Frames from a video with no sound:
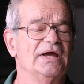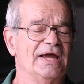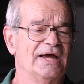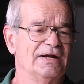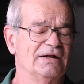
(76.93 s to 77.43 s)

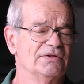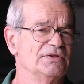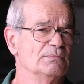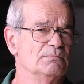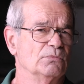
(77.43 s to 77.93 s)
And
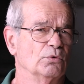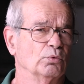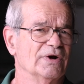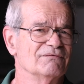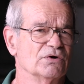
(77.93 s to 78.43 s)
the
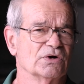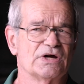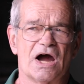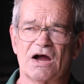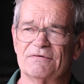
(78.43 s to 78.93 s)
river
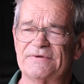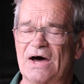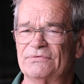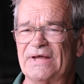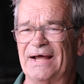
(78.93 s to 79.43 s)
carved
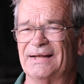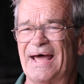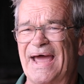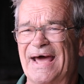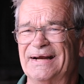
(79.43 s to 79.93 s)
out that
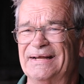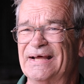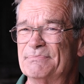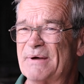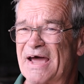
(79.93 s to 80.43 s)
land and
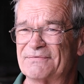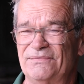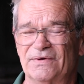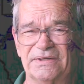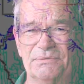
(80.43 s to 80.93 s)
then
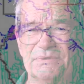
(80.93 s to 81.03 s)
backfilled it